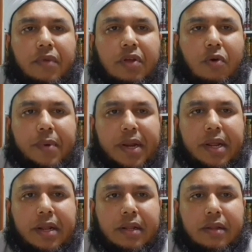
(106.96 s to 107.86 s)
with the
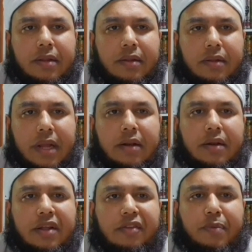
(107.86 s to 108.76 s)
opinion that
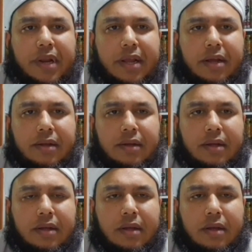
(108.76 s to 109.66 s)
this prayer,
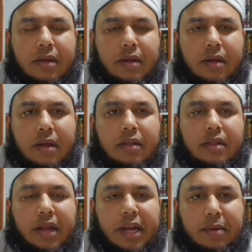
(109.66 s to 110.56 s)

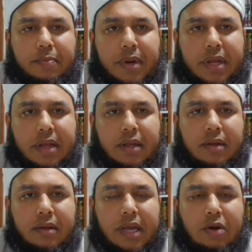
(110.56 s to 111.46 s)
the Eid prayer,
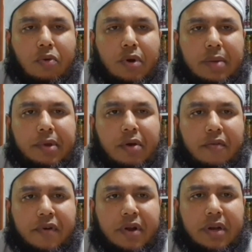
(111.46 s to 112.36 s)
can only be
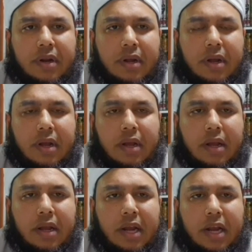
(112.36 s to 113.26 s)
offered
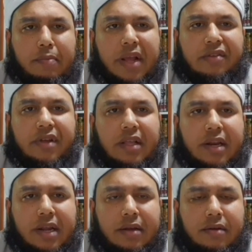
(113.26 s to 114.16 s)
in mass
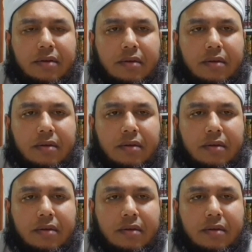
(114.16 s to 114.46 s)
gathering,